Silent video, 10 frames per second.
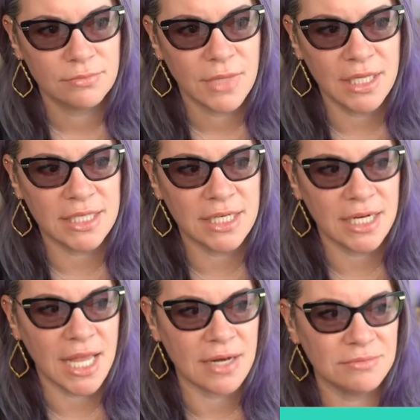I did it
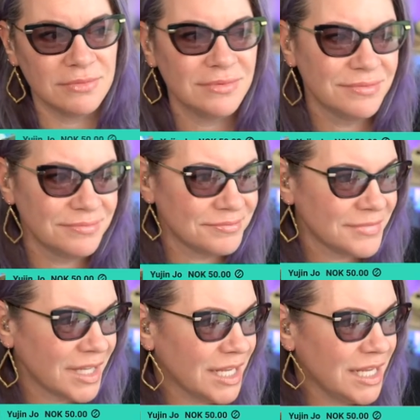again.
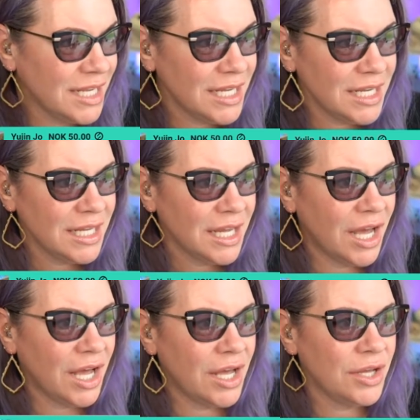
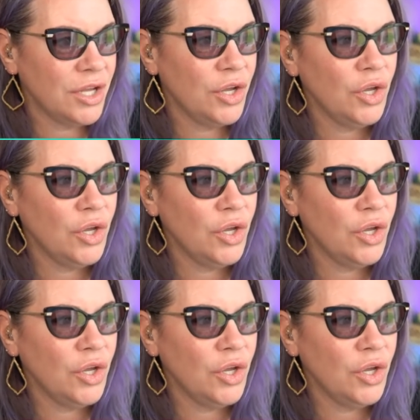Uh,